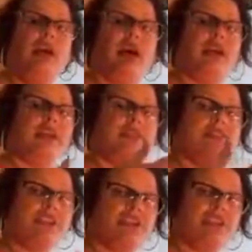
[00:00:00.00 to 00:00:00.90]
our
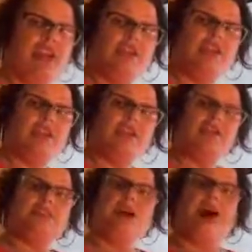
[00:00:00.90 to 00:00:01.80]
kids' education
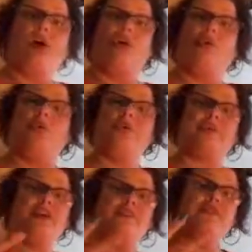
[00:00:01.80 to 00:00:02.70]
is, how the
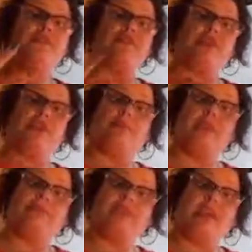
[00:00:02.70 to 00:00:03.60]
cell phones are
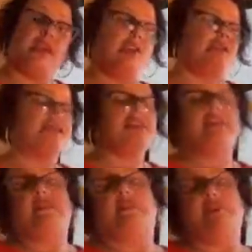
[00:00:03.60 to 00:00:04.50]
interrupting. I
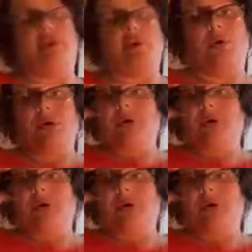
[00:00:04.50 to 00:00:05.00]
understand that,